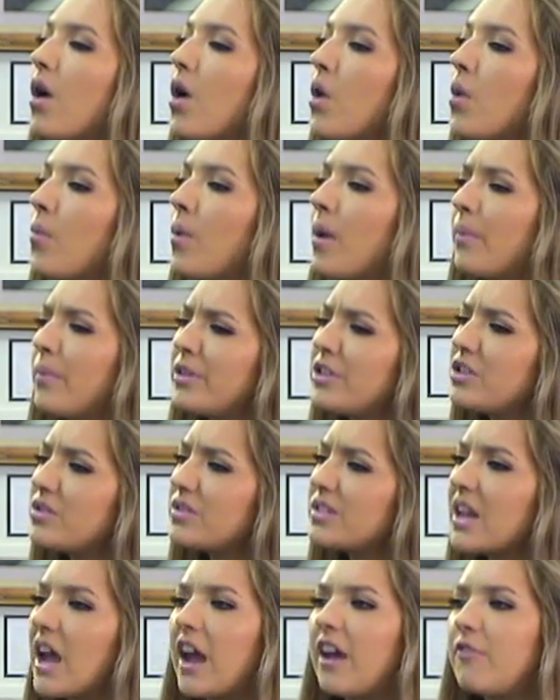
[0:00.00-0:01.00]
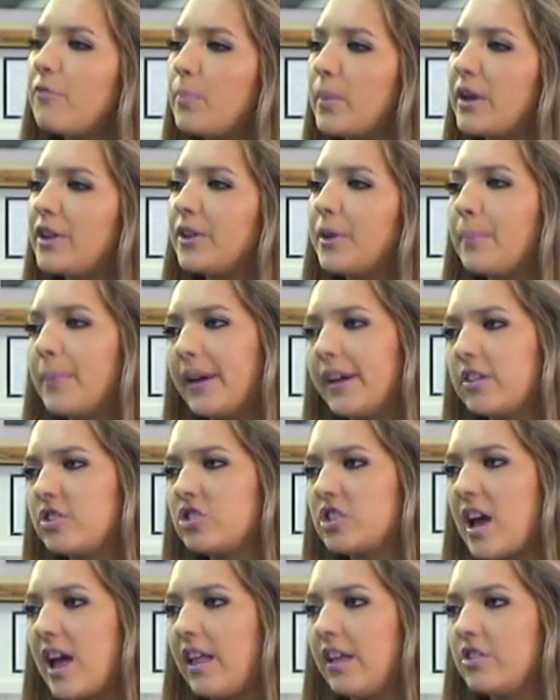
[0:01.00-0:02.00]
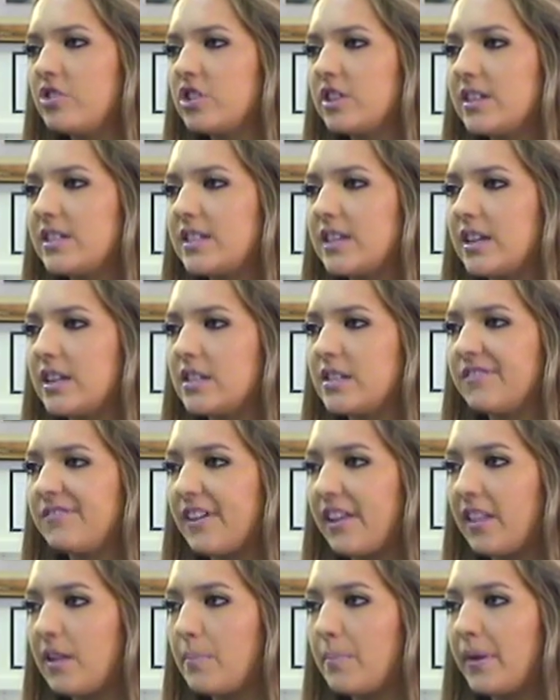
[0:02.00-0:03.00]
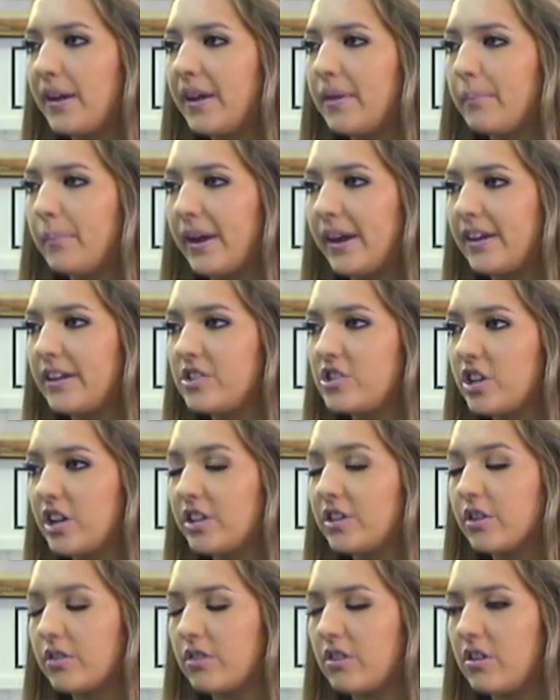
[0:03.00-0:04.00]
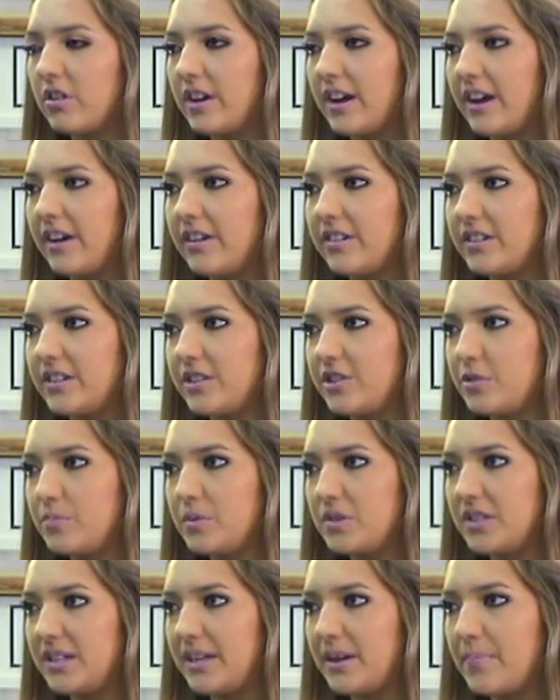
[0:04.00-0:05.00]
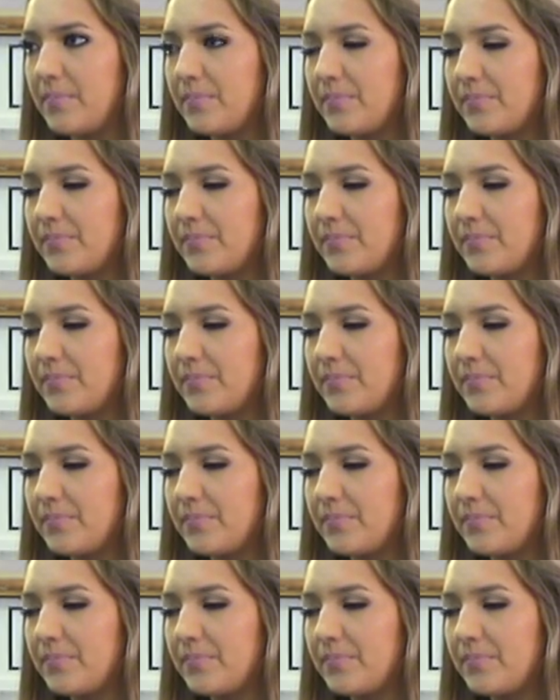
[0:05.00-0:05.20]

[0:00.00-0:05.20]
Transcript: What would you say have been your biggest challenges in developing and managing the Corona Heritage Museum?